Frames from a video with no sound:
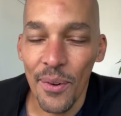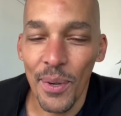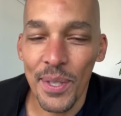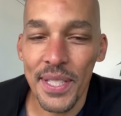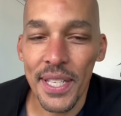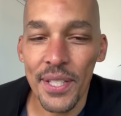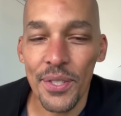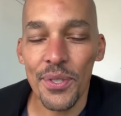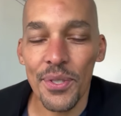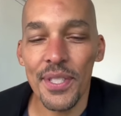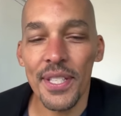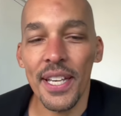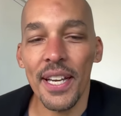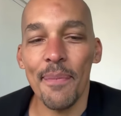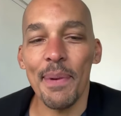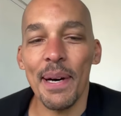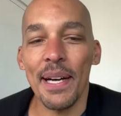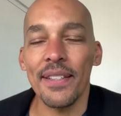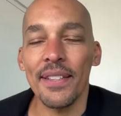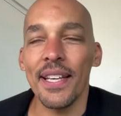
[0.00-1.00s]
What's interesting
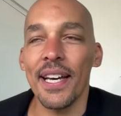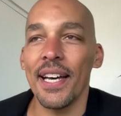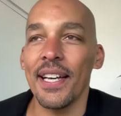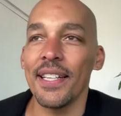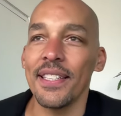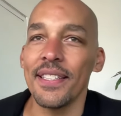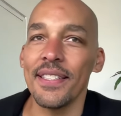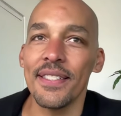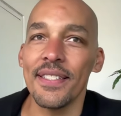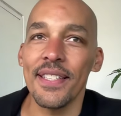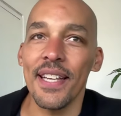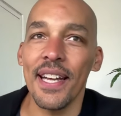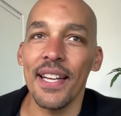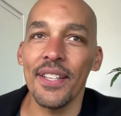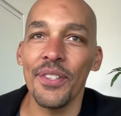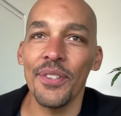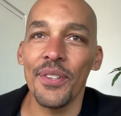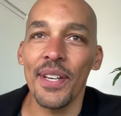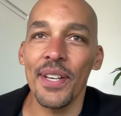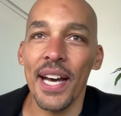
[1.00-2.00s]
about that is
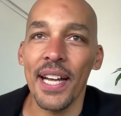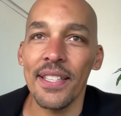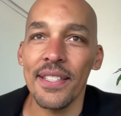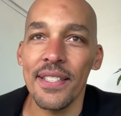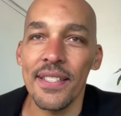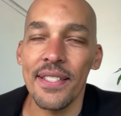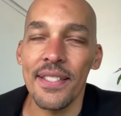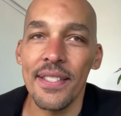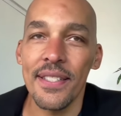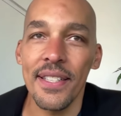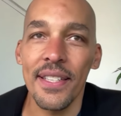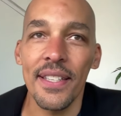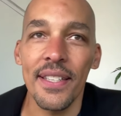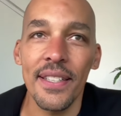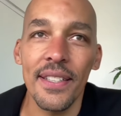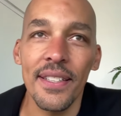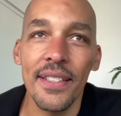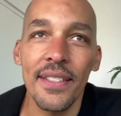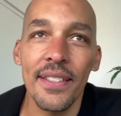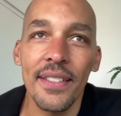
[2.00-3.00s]
that you got to
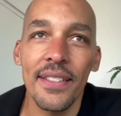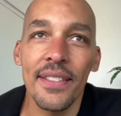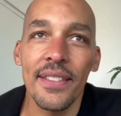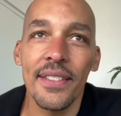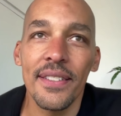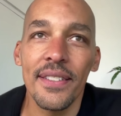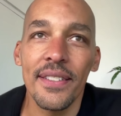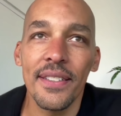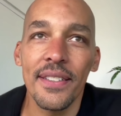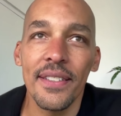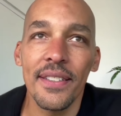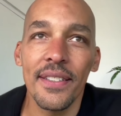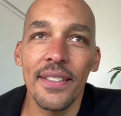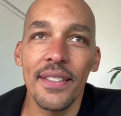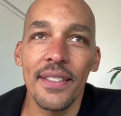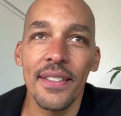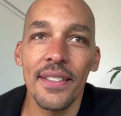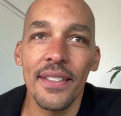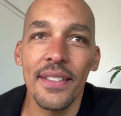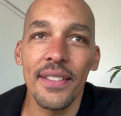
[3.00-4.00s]
see
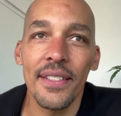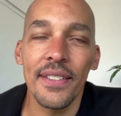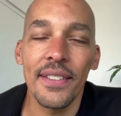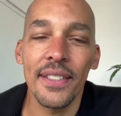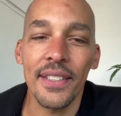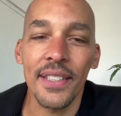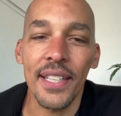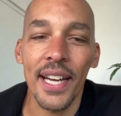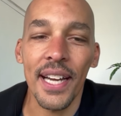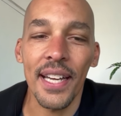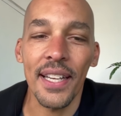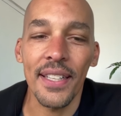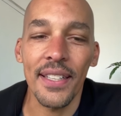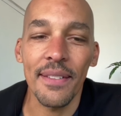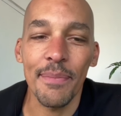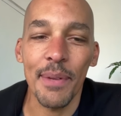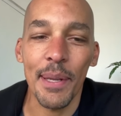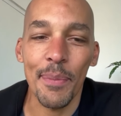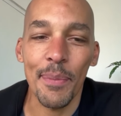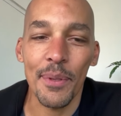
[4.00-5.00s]
the delight
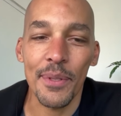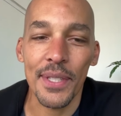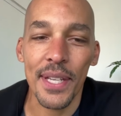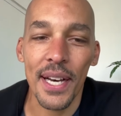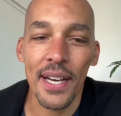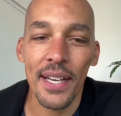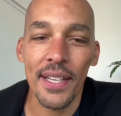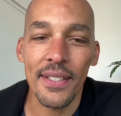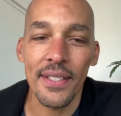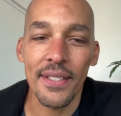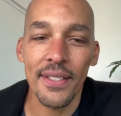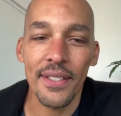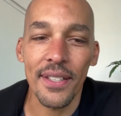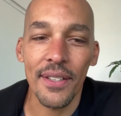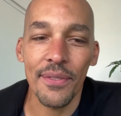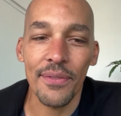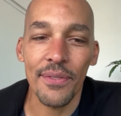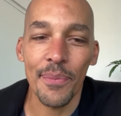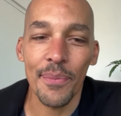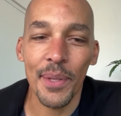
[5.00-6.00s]
in people's eyes, you
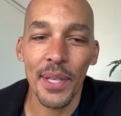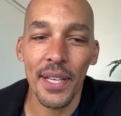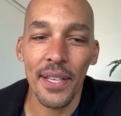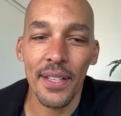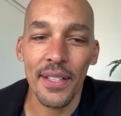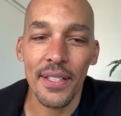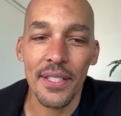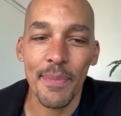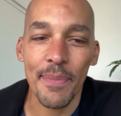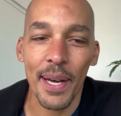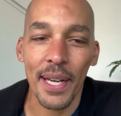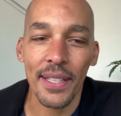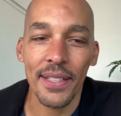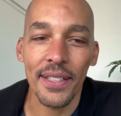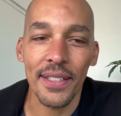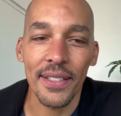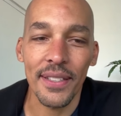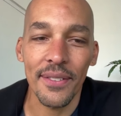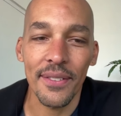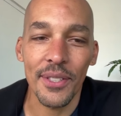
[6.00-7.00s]
know, from the
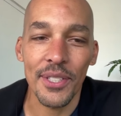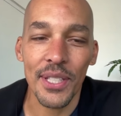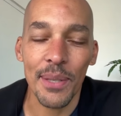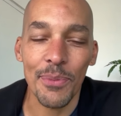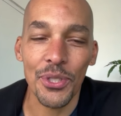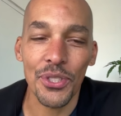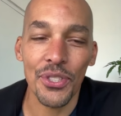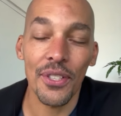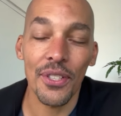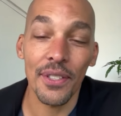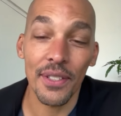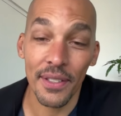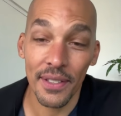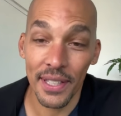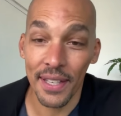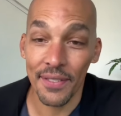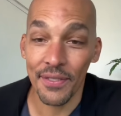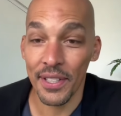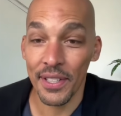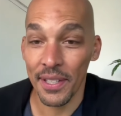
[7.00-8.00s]
unexpected, which I'm sure
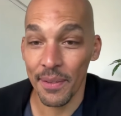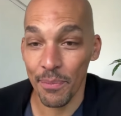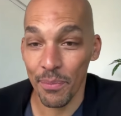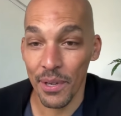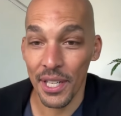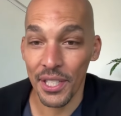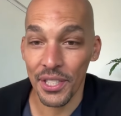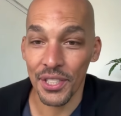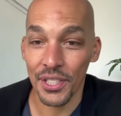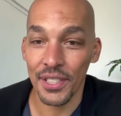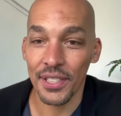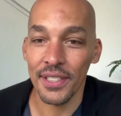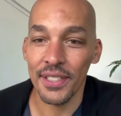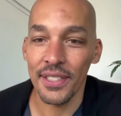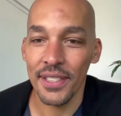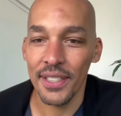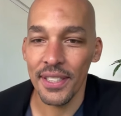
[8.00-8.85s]
left an impression